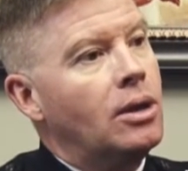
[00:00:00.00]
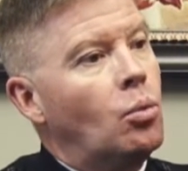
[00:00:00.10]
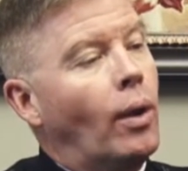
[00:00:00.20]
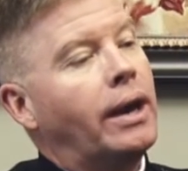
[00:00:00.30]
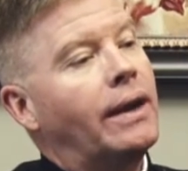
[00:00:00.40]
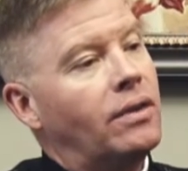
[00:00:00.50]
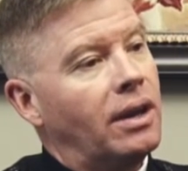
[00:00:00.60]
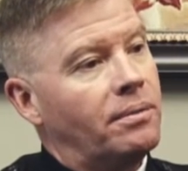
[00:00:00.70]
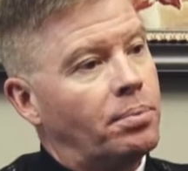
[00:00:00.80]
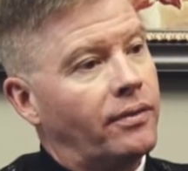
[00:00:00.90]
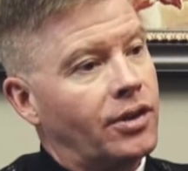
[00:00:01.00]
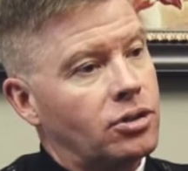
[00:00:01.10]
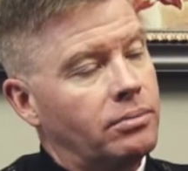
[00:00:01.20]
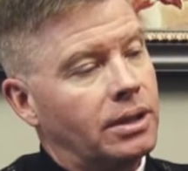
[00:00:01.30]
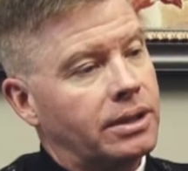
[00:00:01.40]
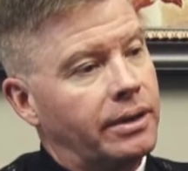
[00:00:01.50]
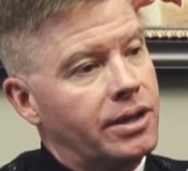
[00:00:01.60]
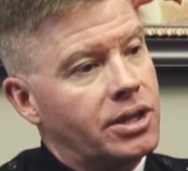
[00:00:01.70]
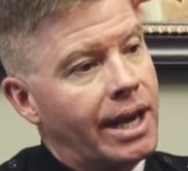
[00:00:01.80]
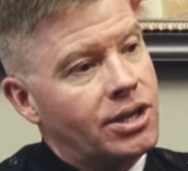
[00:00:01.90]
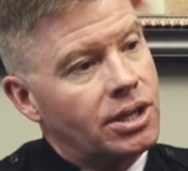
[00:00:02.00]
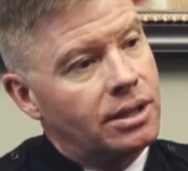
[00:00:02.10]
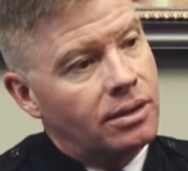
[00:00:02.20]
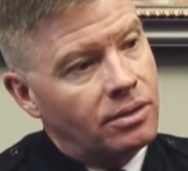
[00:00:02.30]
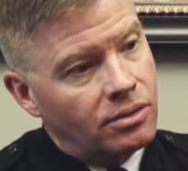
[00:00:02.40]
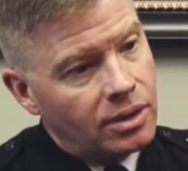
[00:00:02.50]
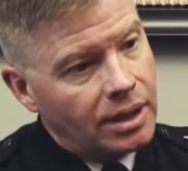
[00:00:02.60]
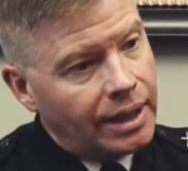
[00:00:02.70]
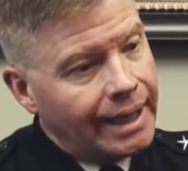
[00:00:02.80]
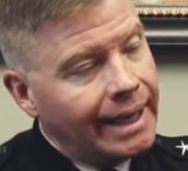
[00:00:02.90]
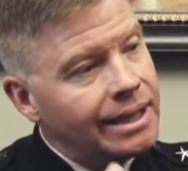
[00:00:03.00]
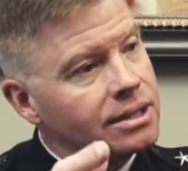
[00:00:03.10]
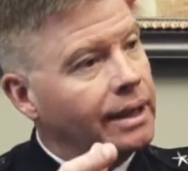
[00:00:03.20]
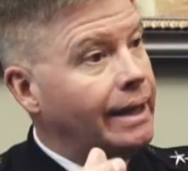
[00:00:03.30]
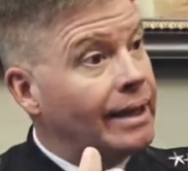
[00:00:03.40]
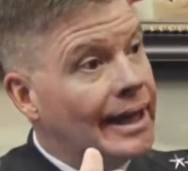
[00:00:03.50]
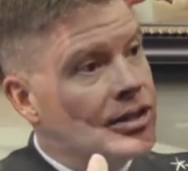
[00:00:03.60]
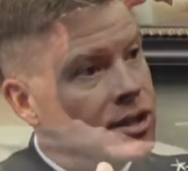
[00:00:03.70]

one level of professional military education easily leads